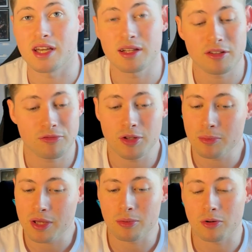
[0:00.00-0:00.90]
And if you
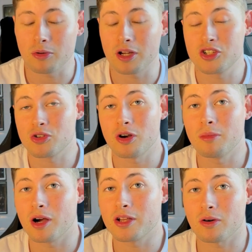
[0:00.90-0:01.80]
people enjoy
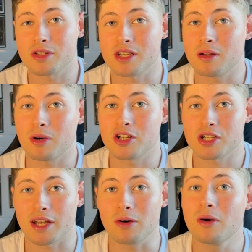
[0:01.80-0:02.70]
my content on my
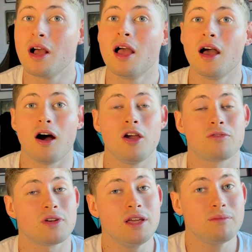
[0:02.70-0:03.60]
channel,
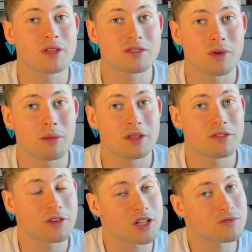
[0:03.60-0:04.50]
hopefully this might be the
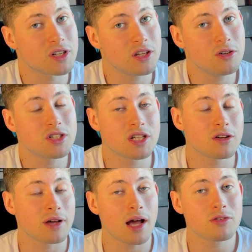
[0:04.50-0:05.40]
first video you see
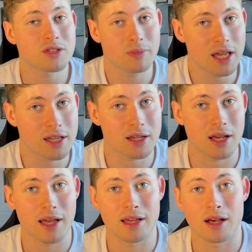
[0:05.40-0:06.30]
of how to make
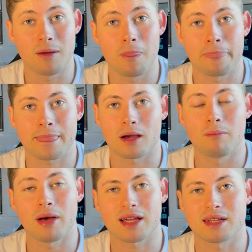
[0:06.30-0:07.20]
a um,
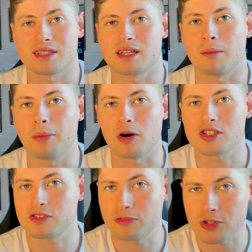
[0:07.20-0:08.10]
magnetic
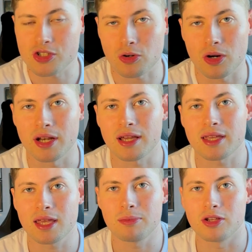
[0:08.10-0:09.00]
box for storing and
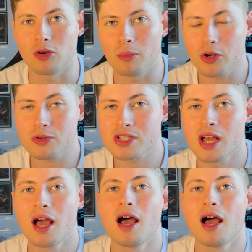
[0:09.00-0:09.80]
keeping your models.